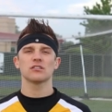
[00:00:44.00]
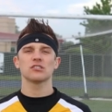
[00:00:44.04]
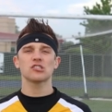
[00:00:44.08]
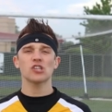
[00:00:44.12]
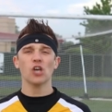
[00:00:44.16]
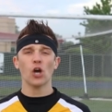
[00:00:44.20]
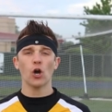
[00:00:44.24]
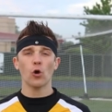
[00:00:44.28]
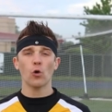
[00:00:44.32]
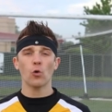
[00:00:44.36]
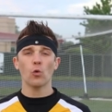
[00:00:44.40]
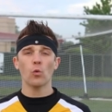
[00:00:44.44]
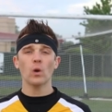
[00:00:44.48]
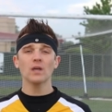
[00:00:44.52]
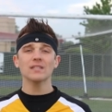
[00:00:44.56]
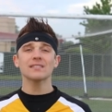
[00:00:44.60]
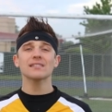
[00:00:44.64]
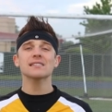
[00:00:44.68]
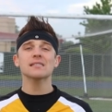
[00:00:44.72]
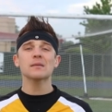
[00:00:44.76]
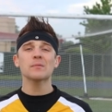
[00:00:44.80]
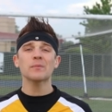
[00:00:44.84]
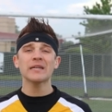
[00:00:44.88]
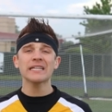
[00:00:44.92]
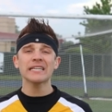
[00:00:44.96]
So what
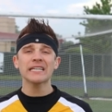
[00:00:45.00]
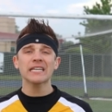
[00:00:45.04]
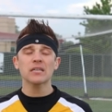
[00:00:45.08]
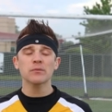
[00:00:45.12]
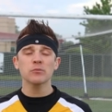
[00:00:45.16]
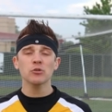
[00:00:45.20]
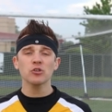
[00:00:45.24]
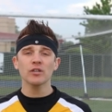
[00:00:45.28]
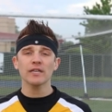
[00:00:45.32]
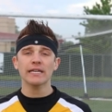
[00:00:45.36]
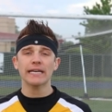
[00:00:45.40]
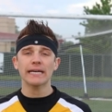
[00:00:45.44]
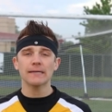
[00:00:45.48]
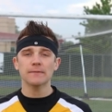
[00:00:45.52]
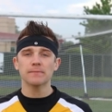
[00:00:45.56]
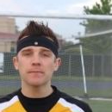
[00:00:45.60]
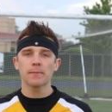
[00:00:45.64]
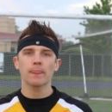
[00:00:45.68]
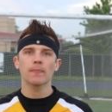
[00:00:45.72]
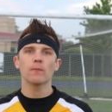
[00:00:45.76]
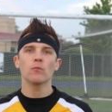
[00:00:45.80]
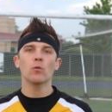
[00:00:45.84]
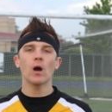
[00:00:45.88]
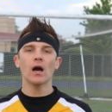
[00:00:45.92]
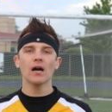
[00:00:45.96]
does it mean to communicate?
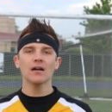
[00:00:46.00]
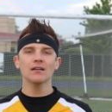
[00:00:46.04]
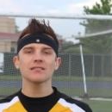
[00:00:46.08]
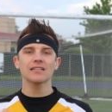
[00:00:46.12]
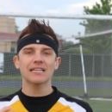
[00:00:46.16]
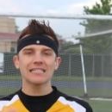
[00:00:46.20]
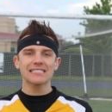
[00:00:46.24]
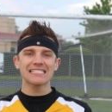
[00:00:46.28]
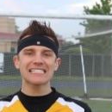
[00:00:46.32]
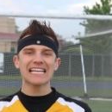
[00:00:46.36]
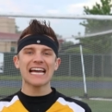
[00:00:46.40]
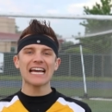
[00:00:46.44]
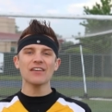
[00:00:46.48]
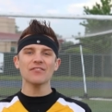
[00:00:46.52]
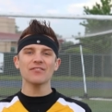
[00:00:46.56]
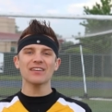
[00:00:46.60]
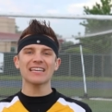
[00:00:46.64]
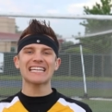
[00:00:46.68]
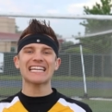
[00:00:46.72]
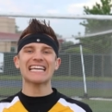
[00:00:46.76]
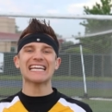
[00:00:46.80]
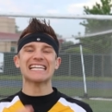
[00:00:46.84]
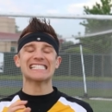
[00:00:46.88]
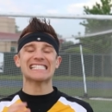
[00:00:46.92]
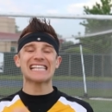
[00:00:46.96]
Well, let's dive
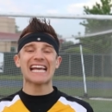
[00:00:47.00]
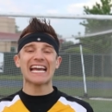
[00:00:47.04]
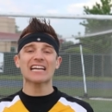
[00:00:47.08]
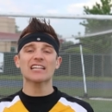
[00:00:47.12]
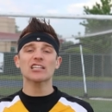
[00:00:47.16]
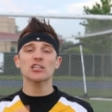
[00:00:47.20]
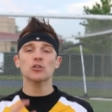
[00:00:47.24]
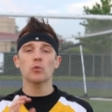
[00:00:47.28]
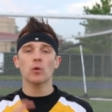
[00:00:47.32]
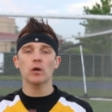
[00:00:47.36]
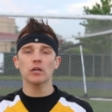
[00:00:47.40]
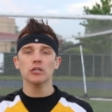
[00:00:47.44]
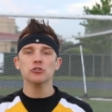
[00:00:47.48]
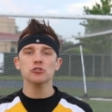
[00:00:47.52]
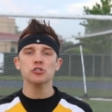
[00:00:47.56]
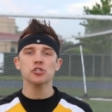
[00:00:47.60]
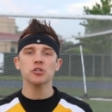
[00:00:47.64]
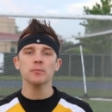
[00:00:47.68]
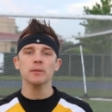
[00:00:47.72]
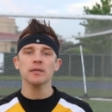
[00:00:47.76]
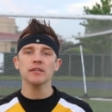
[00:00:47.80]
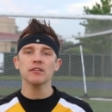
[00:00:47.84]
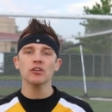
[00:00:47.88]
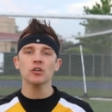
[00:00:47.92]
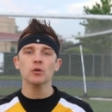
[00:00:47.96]
in exactly what you
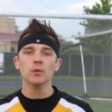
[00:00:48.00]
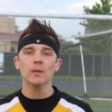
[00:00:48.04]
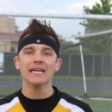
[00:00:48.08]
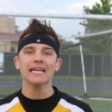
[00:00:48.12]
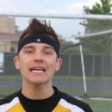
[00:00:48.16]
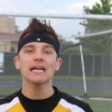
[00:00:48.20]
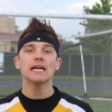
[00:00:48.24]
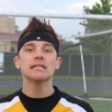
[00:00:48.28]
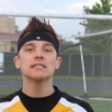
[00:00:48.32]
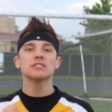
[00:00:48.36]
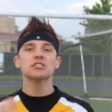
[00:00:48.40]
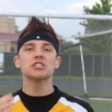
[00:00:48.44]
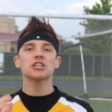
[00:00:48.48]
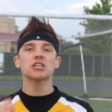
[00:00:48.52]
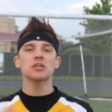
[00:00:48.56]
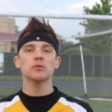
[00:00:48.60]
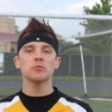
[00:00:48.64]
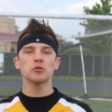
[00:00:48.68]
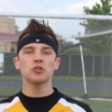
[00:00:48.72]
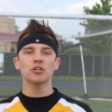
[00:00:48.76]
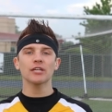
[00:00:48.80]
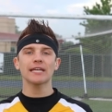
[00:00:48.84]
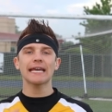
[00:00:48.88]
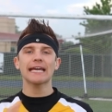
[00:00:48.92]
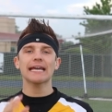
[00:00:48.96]
should be doing to
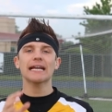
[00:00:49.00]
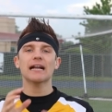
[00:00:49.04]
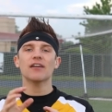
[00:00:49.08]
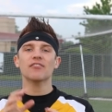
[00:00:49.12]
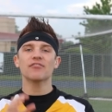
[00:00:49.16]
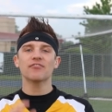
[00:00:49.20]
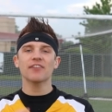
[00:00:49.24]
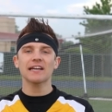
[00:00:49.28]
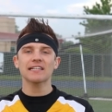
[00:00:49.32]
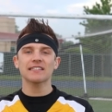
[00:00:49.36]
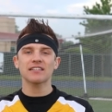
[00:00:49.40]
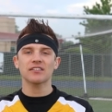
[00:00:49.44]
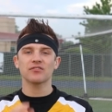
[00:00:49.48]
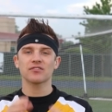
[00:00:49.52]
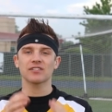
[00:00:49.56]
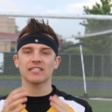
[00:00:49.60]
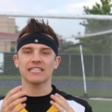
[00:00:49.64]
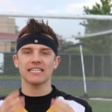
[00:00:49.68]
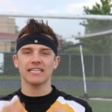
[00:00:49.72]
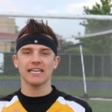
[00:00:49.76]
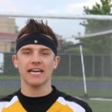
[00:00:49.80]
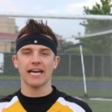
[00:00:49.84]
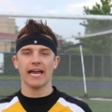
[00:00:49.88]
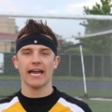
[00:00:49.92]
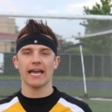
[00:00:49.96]
communicate
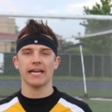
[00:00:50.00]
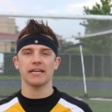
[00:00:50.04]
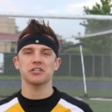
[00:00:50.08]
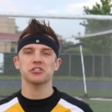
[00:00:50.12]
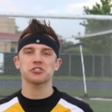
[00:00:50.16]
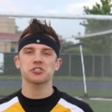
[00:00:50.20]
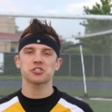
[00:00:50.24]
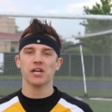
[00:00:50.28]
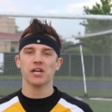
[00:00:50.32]
effectively at your